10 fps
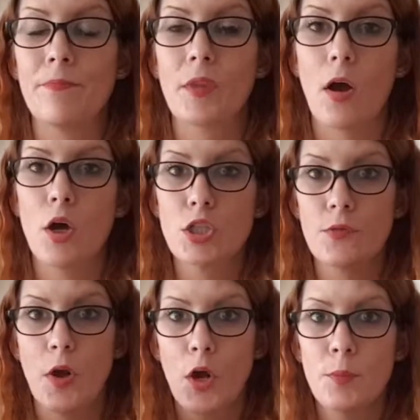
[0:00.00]
Hearts
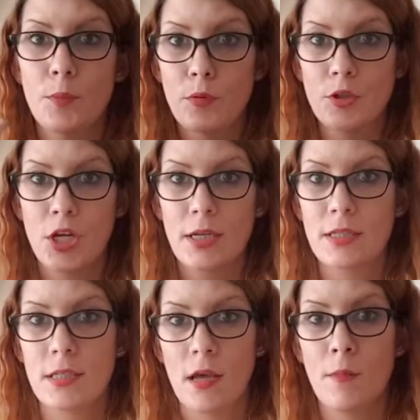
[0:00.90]
of Hope
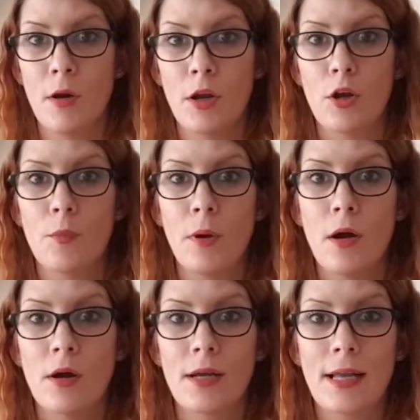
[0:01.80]
project at my local
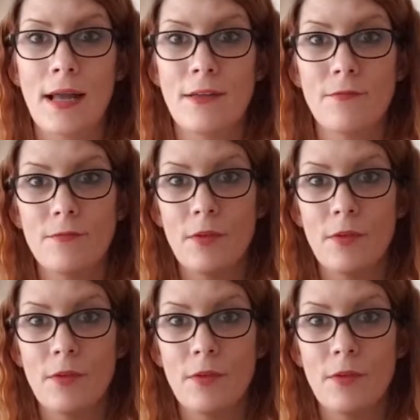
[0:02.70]
park again.